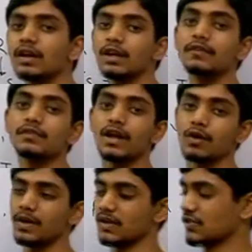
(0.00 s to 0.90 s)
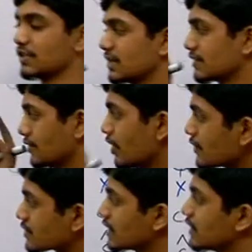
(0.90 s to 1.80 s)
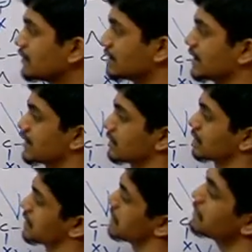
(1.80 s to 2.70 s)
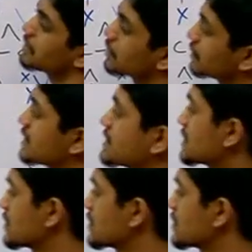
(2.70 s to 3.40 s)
If the aromaticity is lost, then even though this is